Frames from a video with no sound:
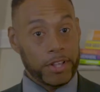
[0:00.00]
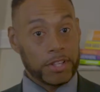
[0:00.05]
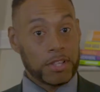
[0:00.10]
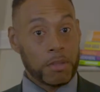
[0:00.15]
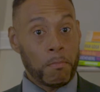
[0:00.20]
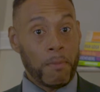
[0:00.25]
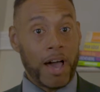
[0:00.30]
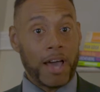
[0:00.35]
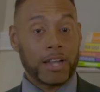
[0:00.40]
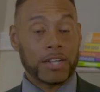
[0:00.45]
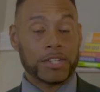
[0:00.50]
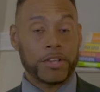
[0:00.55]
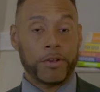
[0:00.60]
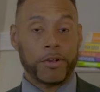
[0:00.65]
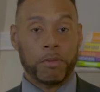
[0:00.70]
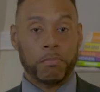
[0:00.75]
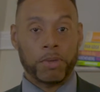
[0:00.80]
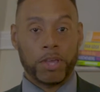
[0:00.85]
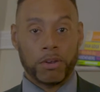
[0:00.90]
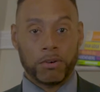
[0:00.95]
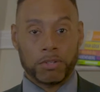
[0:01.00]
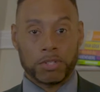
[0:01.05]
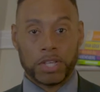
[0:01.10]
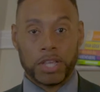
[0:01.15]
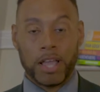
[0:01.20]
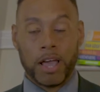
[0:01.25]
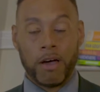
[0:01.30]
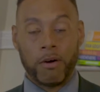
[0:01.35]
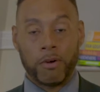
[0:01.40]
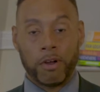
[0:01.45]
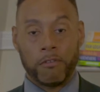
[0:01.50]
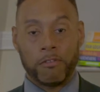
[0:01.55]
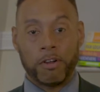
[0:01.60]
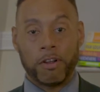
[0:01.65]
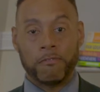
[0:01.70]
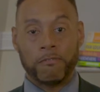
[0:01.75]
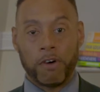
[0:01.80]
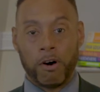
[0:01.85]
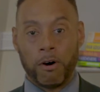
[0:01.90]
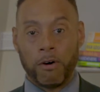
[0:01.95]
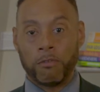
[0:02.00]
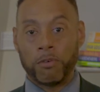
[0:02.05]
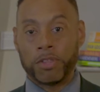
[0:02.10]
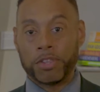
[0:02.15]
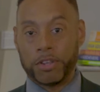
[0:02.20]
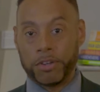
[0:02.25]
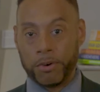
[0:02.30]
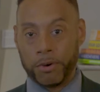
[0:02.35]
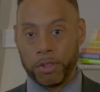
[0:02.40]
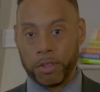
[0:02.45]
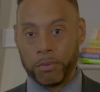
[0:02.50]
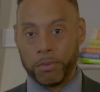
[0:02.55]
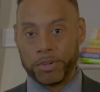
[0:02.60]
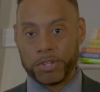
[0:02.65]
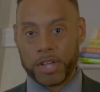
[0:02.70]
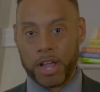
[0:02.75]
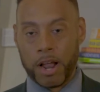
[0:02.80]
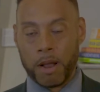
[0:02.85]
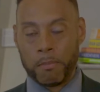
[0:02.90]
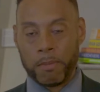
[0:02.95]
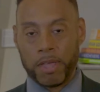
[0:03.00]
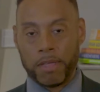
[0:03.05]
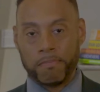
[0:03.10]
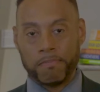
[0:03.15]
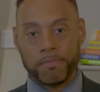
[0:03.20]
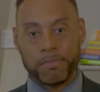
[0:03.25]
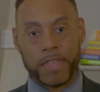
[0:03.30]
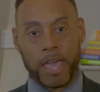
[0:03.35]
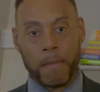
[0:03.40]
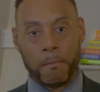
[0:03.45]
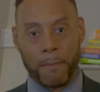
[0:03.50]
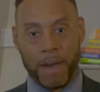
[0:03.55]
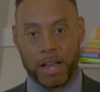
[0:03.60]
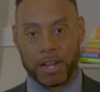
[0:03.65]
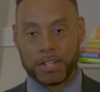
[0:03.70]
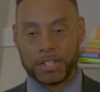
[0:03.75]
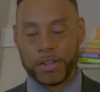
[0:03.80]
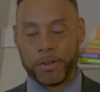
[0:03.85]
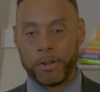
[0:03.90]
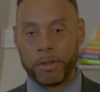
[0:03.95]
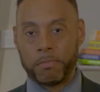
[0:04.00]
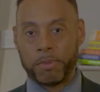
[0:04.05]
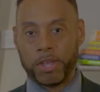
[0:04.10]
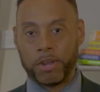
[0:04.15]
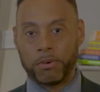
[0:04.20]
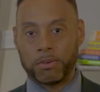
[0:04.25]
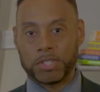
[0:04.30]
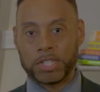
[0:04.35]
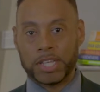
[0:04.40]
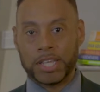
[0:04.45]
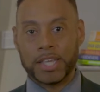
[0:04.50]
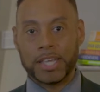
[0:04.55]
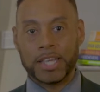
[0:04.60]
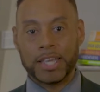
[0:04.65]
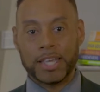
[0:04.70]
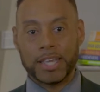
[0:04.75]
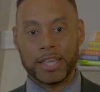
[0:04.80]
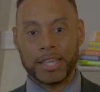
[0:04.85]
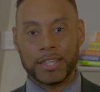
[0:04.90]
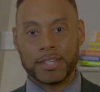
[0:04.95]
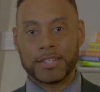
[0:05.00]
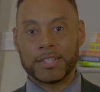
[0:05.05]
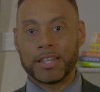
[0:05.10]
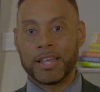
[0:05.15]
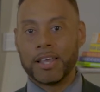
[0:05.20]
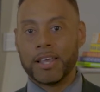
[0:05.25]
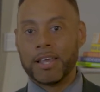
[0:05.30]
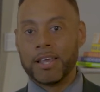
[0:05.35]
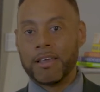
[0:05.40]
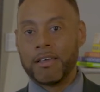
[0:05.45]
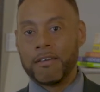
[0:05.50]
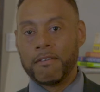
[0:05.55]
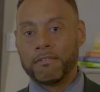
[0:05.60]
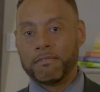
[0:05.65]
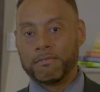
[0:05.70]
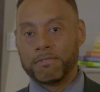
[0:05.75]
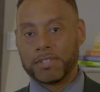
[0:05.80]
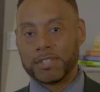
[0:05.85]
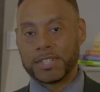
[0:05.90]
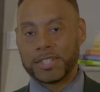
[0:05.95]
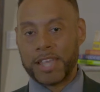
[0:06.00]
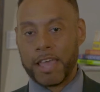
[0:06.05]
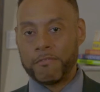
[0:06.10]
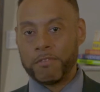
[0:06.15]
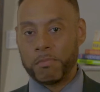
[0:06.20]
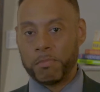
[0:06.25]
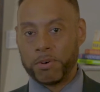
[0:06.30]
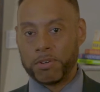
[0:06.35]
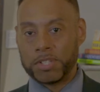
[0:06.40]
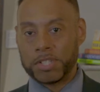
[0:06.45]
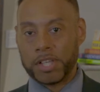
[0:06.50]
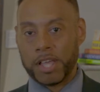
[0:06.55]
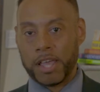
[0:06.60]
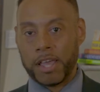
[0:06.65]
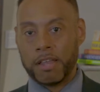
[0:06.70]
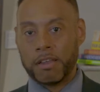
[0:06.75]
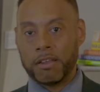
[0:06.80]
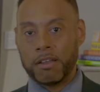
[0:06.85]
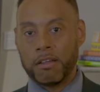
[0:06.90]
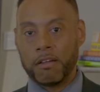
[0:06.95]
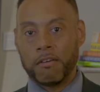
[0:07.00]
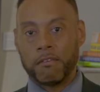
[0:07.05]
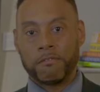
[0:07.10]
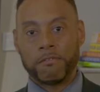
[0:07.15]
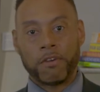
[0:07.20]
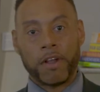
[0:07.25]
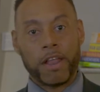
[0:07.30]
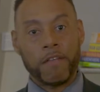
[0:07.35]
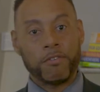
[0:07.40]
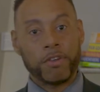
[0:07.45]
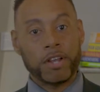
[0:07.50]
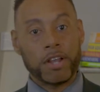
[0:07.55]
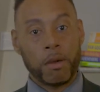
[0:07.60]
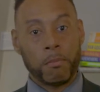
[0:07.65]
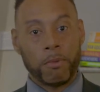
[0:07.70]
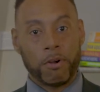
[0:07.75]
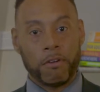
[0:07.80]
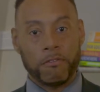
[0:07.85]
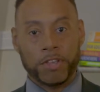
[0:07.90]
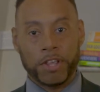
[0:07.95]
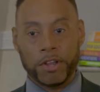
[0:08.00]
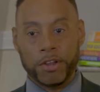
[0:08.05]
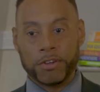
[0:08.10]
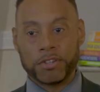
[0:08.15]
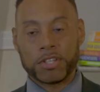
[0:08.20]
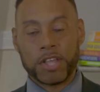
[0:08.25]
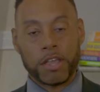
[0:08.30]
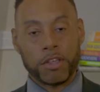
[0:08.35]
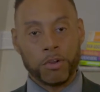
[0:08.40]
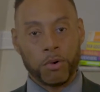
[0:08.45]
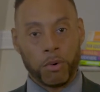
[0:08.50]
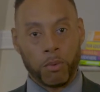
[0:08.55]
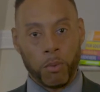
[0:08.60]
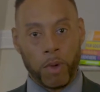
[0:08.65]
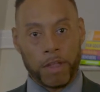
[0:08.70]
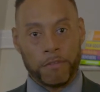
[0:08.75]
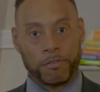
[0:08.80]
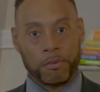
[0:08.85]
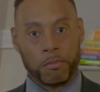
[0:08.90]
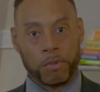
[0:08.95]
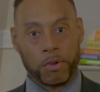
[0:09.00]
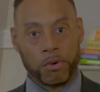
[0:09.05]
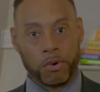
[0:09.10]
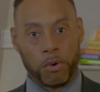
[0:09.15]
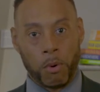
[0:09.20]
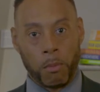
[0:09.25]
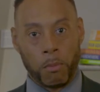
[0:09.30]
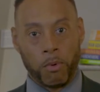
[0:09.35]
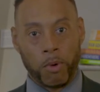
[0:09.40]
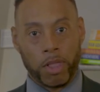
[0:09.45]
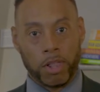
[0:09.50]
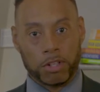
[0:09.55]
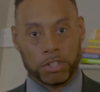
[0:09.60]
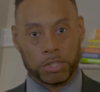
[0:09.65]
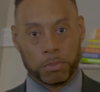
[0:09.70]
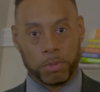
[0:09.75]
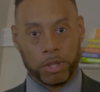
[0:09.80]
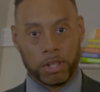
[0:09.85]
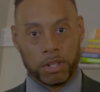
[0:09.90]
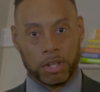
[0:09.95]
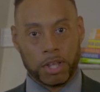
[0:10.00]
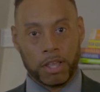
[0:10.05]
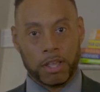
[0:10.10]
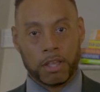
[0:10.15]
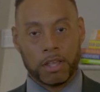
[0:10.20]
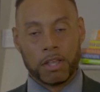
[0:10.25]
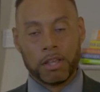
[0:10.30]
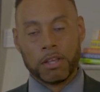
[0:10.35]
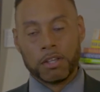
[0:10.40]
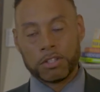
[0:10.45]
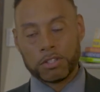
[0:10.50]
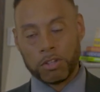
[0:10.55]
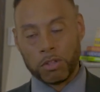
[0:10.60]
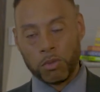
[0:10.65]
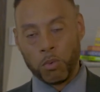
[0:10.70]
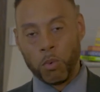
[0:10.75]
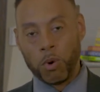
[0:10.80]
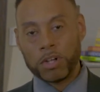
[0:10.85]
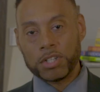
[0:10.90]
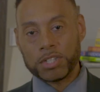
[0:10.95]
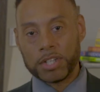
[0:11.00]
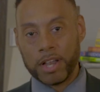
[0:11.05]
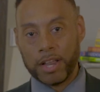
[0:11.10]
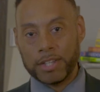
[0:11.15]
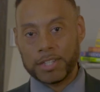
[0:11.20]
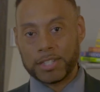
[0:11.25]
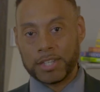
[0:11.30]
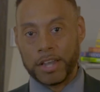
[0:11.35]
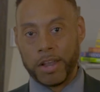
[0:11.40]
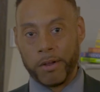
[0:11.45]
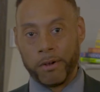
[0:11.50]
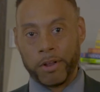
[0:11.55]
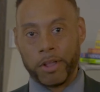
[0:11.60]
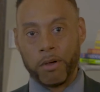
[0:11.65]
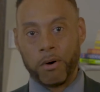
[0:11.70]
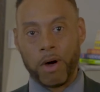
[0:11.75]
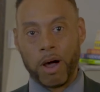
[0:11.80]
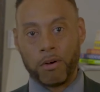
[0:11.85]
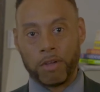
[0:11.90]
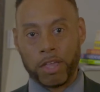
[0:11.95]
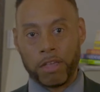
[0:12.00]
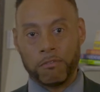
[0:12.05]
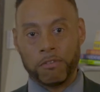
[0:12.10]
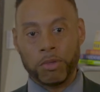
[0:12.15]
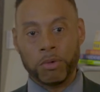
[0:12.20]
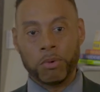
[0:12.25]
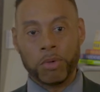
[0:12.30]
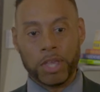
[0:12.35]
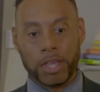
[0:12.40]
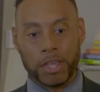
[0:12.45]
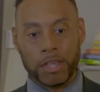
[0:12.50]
is a monetary penalty, however, involved with an early retirement. That monetary penalty is 7% for every number of years that you're away from your normal eligibility. So the worst case scenario I'll give you